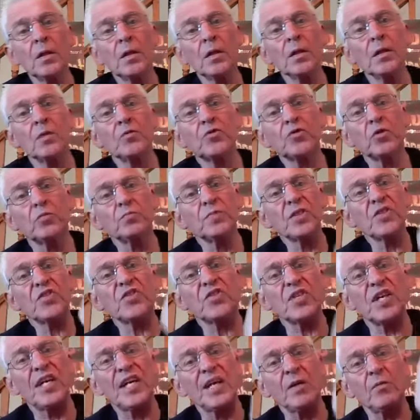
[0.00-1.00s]
Somebody
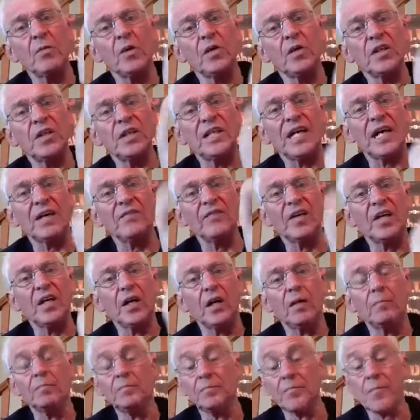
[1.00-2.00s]
say what you'd have it
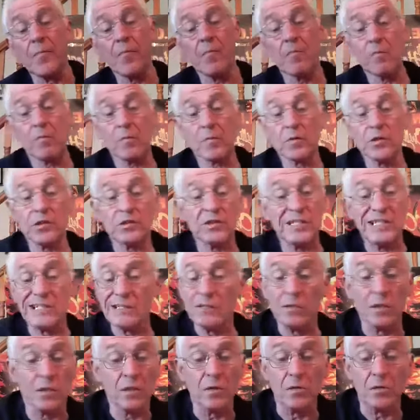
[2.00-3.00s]
on, because I
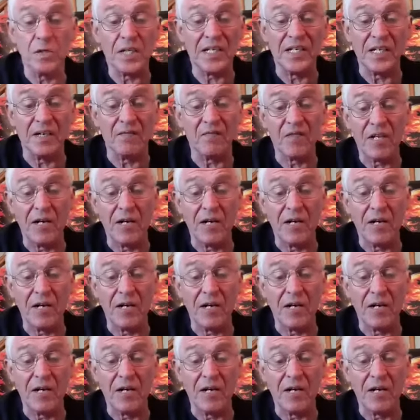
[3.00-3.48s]
don't know what I'd have that